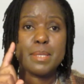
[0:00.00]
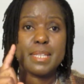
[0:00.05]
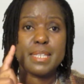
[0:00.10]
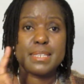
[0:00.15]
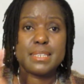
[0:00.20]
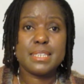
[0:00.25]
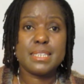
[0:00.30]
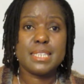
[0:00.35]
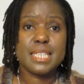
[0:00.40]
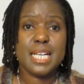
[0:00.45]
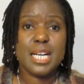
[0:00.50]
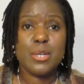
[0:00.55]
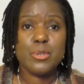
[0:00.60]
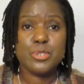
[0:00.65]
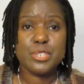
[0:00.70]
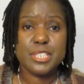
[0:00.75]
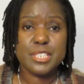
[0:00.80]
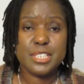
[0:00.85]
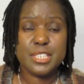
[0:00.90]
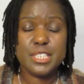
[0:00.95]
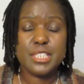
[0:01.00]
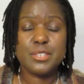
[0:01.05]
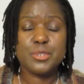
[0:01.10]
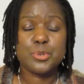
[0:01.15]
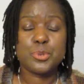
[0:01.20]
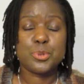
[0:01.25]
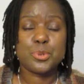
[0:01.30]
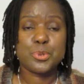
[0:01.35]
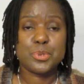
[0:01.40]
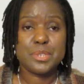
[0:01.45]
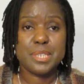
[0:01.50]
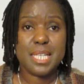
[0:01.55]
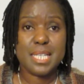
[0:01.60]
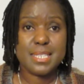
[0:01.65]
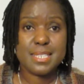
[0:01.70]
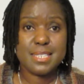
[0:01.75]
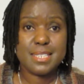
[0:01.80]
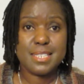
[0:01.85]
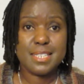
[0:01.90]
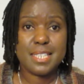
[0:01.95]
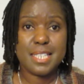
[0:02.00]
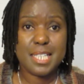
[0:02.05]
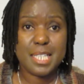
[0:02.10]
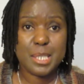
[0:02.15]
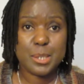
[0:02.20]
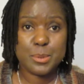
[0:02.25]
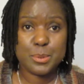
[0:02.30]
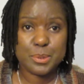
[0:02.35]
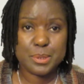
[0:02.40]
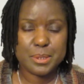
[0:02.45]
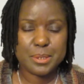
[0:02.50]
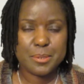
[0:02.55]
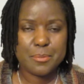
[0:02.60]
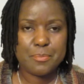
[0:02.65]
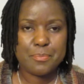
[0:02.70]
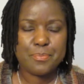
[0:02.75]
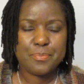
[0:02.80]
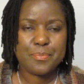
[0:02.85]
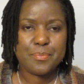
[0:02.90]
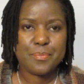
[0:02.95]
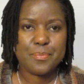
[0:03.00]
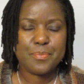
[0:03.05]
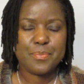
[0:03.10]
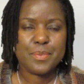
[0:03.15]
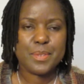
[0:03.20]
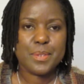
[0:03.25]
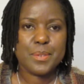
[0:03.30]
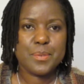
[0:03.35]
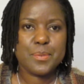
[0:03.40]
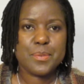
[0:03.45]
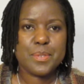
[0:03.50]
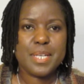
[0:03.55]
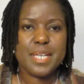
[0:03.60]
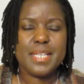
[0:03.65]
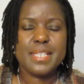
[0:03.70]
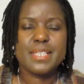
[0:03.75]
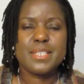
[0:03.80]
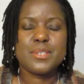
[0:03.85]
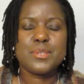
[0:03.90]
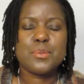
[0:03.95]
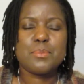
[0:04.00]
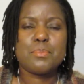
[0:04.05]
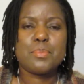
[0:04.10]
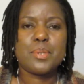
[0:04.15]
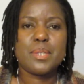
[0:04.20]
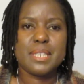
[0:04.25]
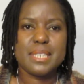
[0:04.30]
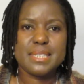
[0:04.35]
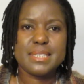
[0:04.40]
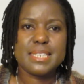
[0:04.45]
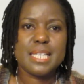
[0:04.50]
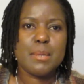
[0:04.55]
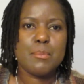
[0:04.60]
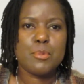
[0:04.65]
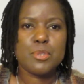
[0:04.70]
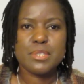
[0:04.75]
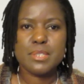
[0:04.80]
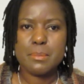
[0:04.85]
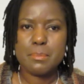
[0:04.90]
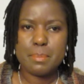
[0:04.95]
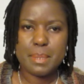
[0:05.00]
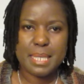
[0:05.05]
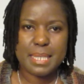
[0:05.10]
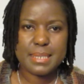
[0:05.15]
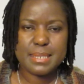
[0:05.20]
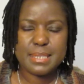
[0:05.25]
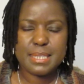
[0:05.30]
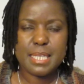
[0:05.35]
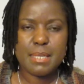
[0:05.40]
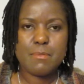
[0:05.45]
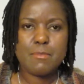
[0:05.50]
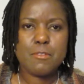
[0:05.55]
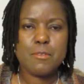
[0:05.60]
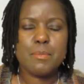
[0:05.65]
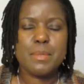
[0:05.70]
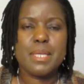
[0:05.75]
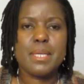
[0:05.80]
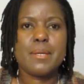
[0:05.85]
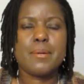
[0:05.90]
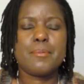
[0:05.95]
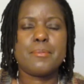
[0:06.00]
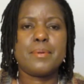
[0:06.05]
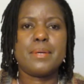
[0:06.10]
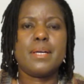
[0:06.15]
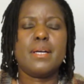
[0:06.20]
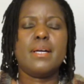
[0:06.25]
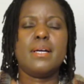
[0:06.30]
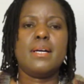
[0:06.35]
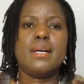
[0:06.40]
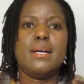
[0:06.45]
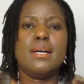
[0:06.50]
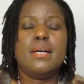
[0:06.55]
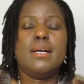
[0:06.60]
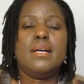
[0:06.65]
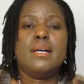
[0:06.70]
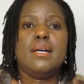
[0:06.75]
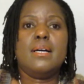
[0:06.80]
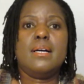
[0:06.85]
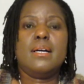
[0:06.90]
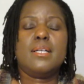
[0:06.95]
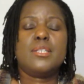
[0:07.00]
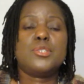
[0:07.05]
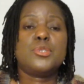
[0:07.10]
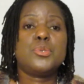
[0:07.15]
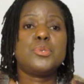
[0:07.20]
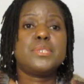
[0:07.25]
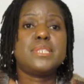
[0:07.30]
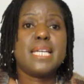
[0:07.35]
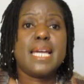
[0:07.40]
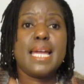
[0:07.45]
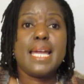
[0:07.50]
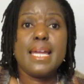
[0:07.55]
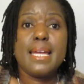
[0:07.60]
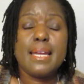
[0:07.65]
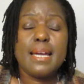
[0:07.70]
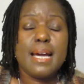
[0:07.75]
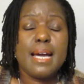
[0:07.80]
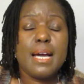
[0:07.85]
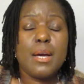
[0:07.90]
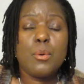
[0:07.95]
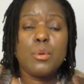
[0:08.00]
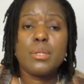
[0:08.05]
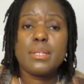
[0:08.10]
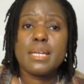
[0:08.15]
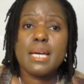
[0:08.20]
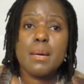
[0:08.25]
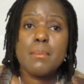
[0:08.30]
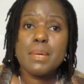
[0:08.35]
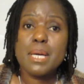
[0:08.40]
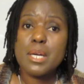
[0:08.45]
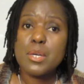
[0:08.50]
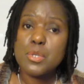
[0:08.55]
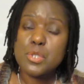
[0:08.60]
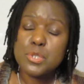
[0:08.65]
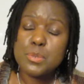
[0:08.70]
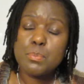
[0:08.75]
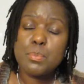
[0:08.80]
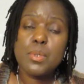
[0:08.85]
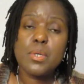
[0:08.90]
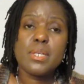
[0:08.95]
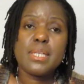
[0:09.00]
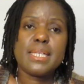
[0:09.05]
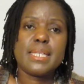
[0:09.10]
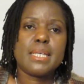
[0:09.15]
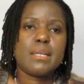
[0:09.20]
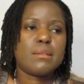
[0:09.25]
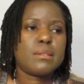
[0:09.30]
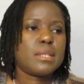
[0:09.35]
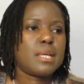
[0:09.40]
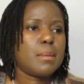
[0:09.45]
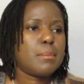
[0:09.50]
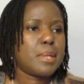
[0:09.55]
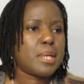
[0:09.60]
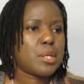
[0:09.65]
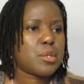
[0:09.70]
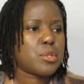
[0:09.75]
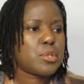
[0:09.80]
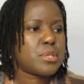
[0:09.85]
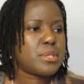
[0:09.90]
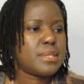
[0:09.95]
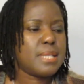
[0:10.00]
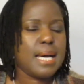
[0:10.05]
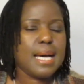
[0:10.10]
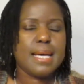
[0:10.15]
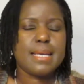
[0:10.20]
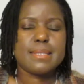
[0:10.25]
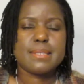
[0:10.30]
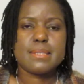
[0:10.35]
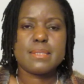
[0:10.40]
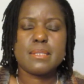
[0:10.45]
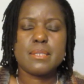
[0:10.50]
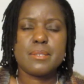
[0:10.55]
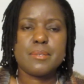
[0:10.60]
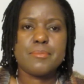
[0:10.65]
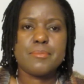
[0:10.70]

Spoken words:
that in the house there's still also dust in the house. Alright, so pollen time was a bad time for me. Today I will come across pollen, I'll come across dust.